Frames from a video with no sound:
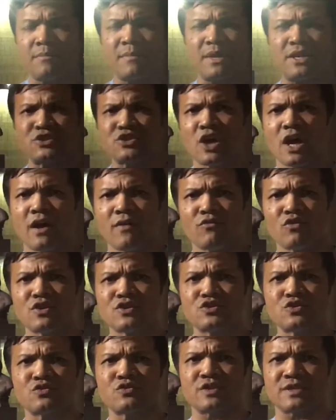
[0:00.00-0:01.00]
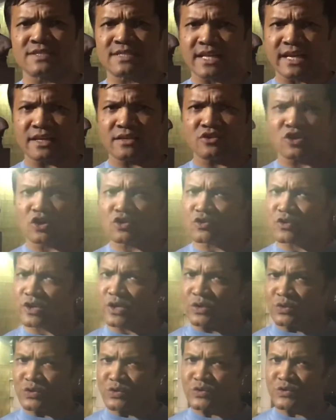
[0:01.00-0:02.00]
My job was to translate Dr.
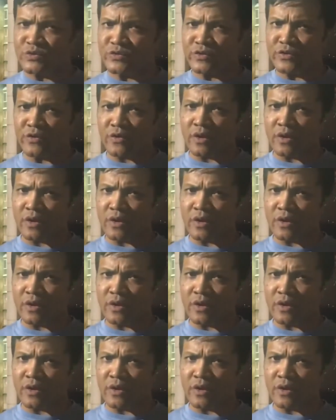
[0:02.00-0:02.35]
Yunus'